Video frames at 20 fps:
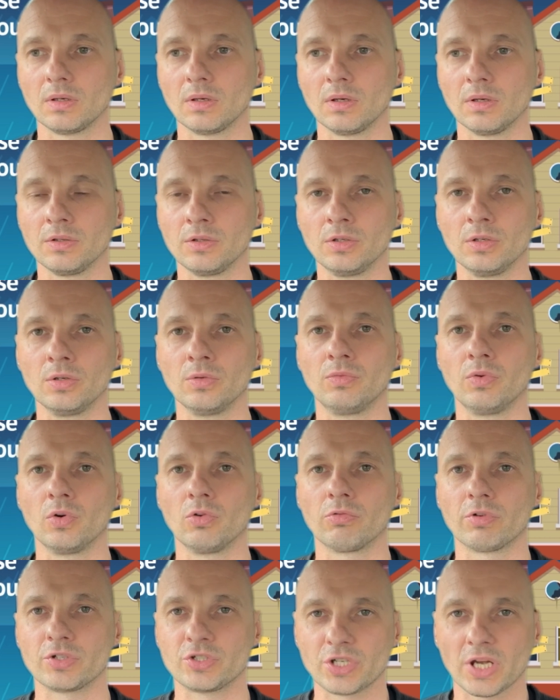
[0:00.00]
you will
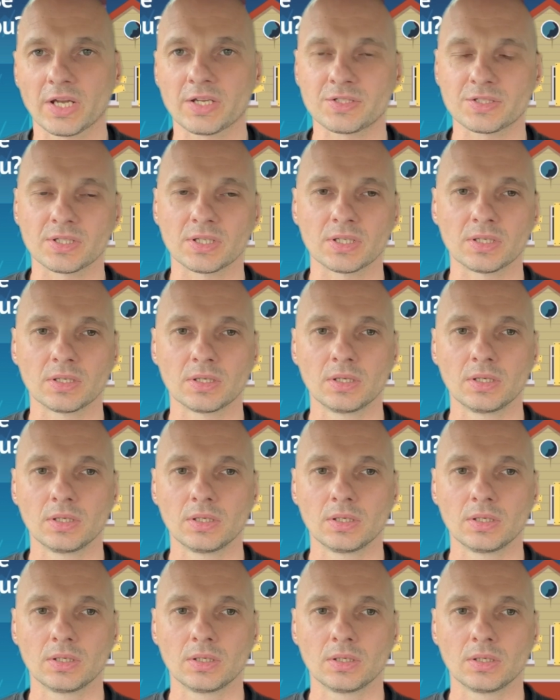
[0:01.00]
reject it,
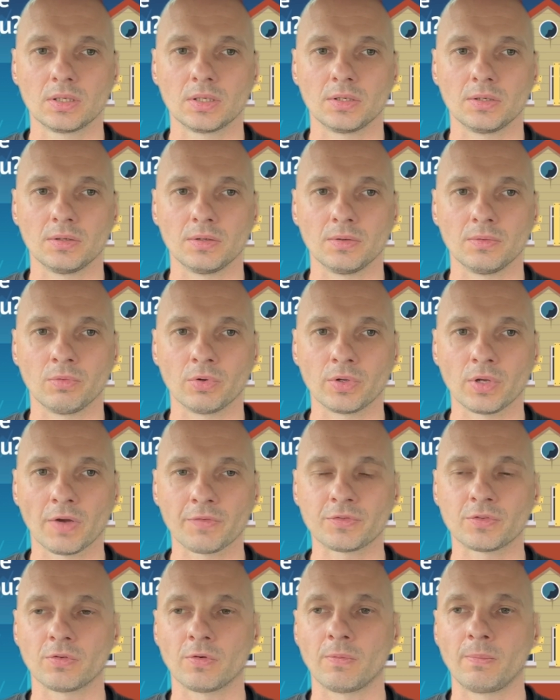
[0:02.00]
well, you have
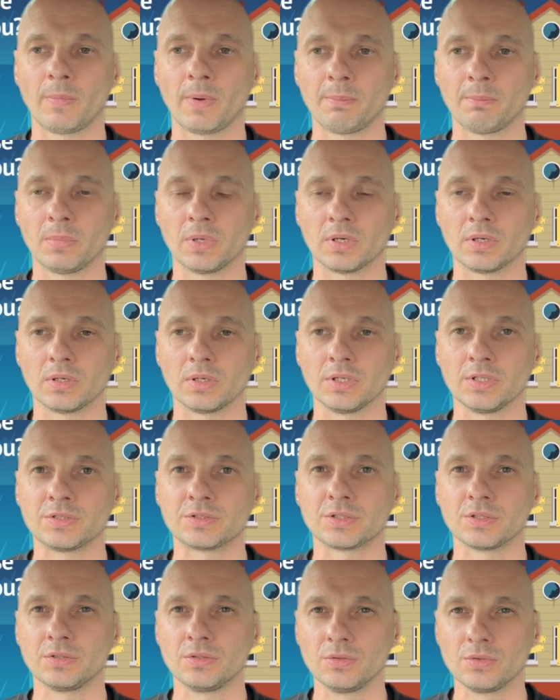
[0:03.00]
to remember it's
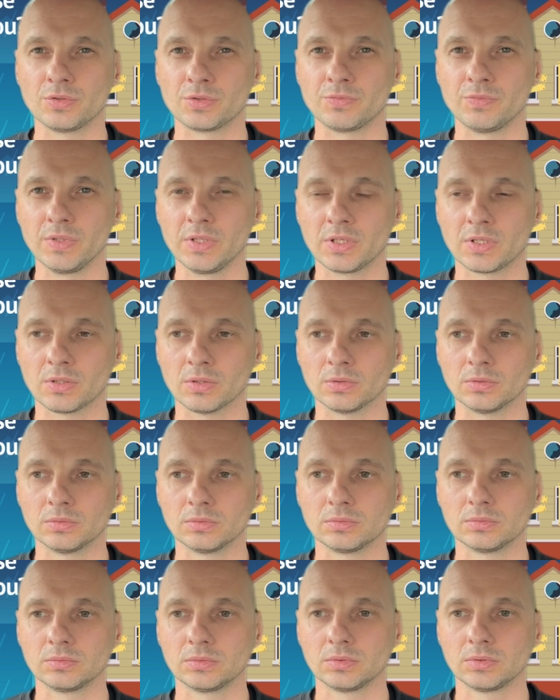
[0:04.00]
a used vehicle
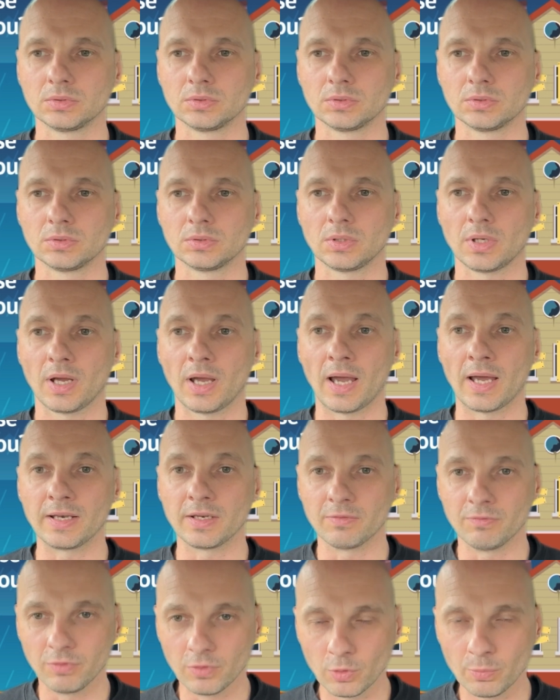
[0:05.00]
and it
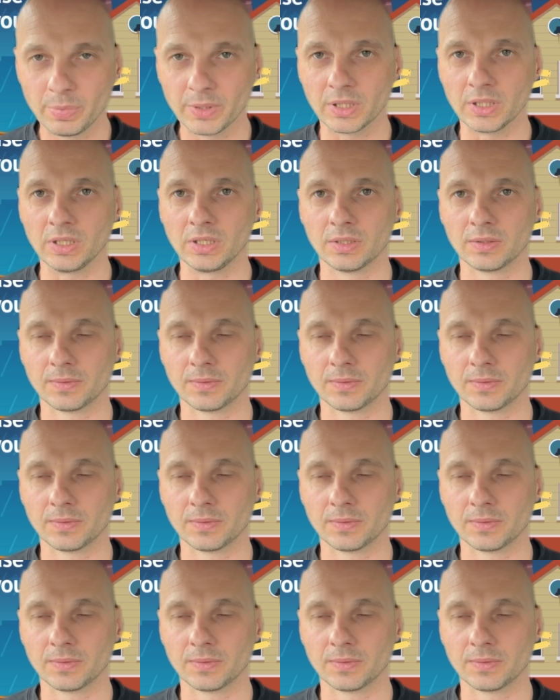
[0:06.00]
will be